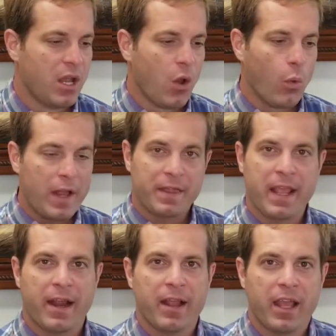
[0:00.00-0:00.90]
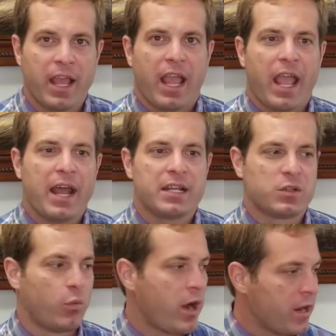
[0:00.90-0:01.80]
Went there, and I
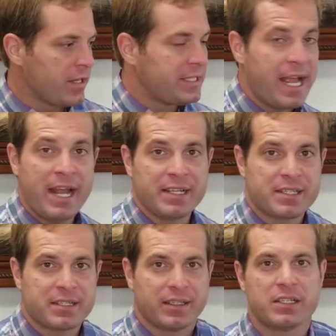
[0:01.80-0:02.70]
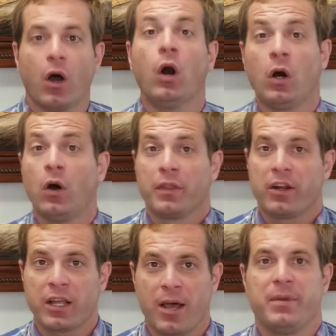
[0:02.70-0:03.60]
said, where are the tents? He said, oh,
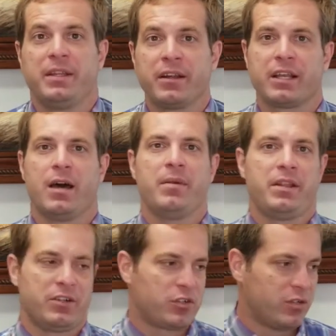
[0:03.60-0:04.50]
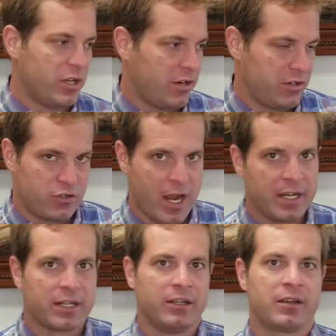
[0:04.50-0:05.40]
they're coming. They're trying
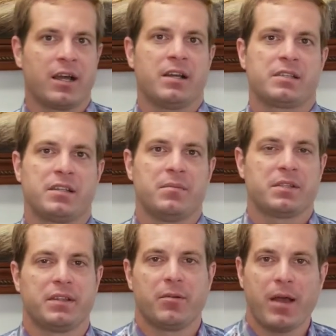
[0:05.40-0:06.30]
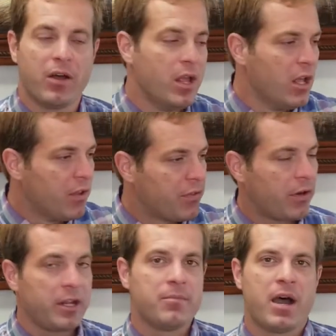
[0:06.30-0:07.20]
to clear customs, and they're about
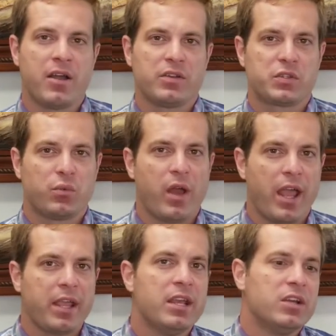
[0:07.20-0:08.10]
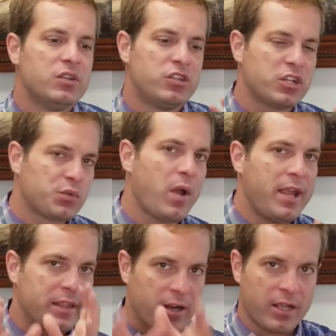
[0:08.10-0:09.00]
30 miles away. Just
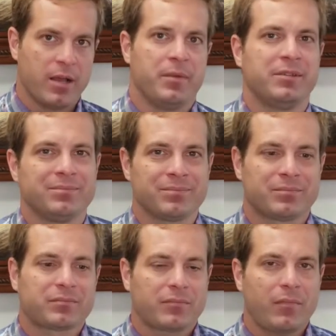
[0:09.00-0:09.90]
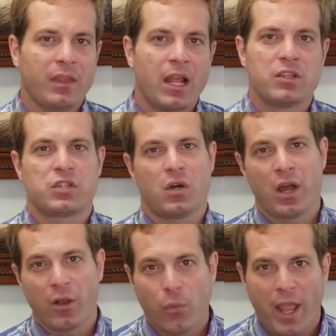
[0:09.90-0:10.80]
wait, they're coming. And so
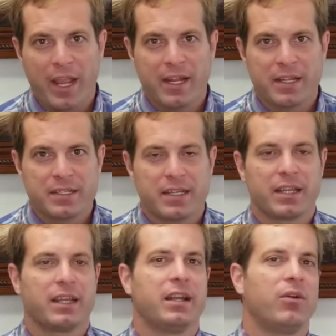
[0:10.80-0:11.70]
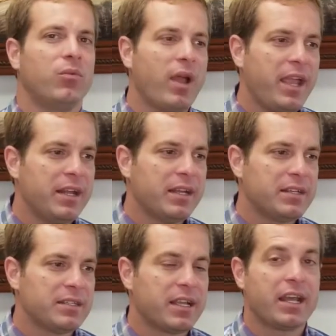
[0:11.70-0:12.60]
I waited, and I
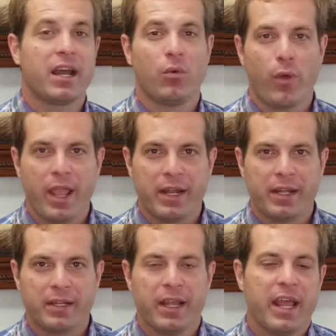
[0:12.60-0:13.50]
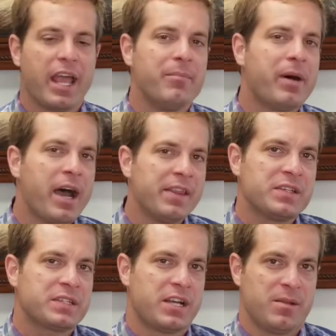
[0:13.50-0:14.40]
waited, and I waited. And by
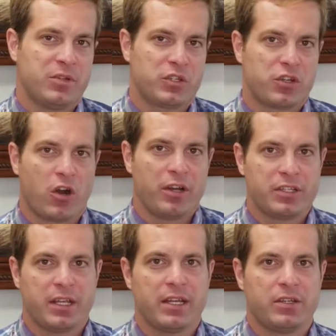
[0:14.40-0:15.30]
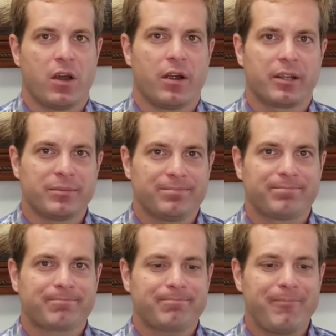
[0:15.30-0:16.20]
time, it's starting to get dark.
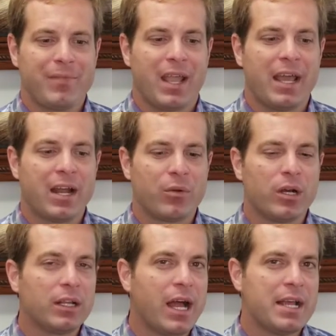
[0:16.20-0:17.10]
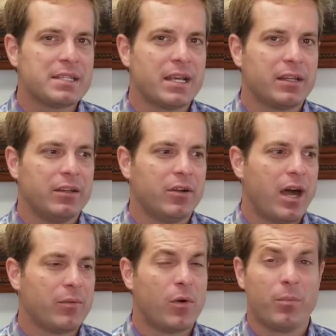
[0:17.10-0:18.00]
And I realized that,
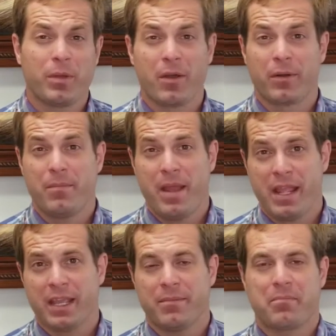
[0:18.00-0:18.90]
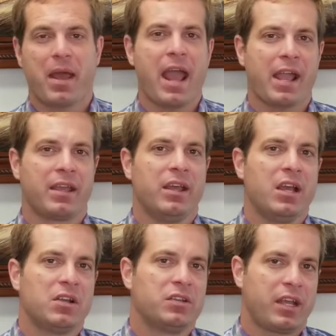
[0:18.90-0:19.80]
I won't be able to make it back
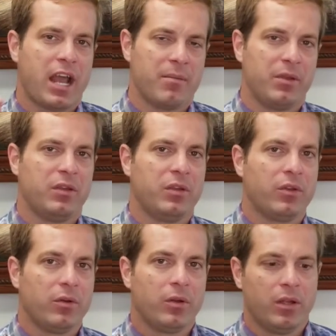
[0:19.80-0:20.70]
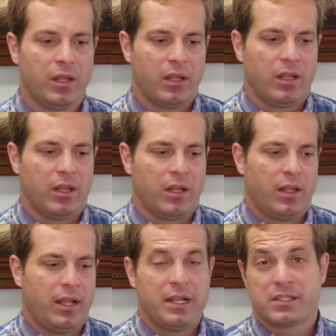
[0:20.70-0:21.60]
to Kathmandu.
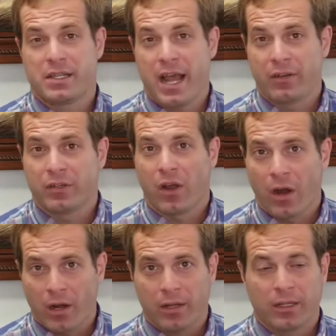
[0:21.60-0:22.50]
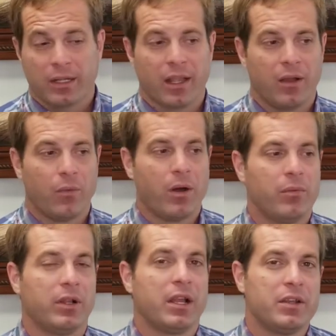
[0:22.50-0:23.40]
It's now dark. What
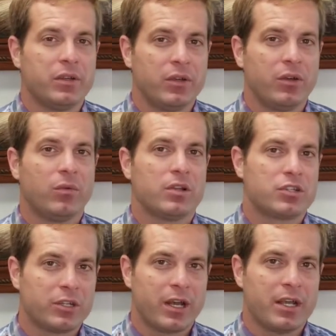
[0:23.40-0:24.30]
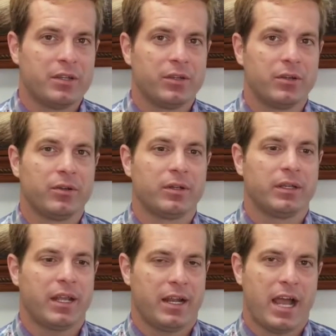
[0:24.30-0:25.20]
will I do? What should I do?
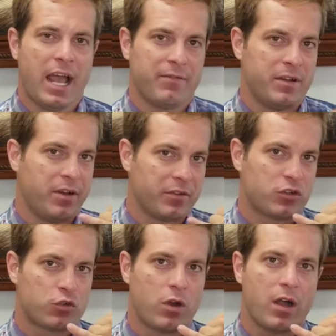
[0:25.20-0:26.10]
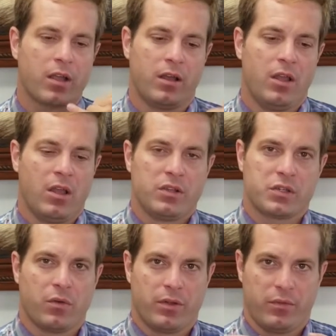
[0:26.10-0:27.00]
And I have another truck.
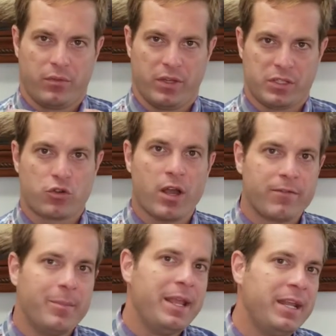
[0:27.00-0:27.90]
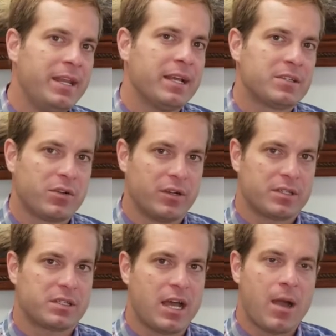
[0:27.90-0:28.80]
So this truck from India is going to
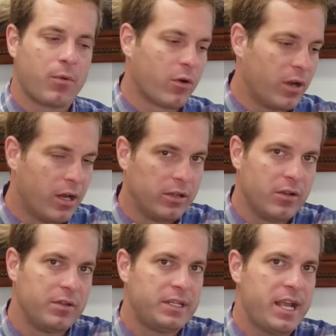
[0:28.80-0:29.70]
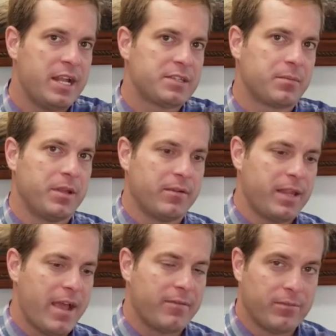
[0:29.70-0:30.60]
stop. We're going to unload the tents from
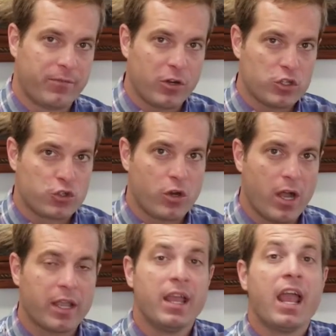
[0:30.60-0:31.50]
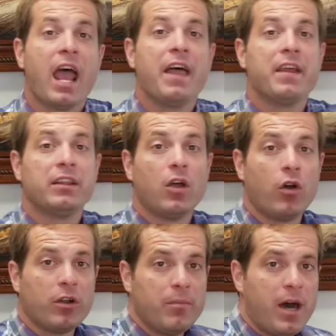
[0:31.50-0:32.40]
that first truck and then
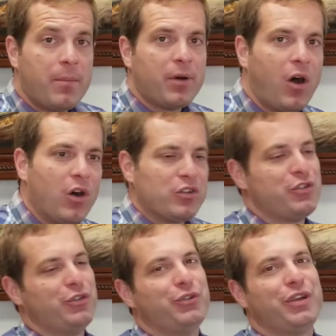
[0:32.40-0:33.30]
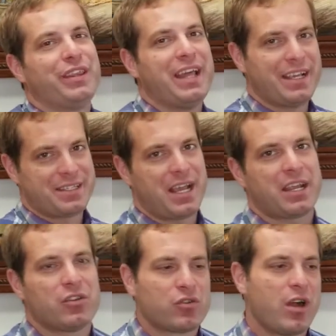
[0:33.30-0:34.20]
load them up onto that
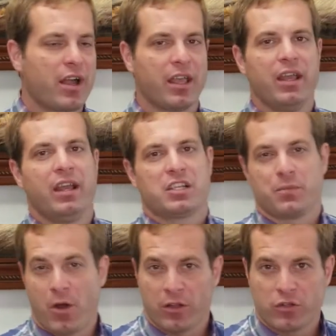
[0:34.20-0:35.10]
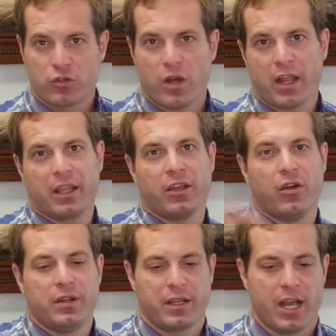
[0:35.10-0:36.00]
second truck, smaller truck, and go
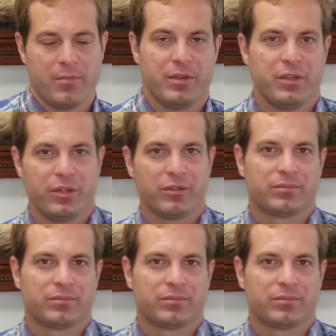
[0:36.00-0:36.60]
into Kathmandu.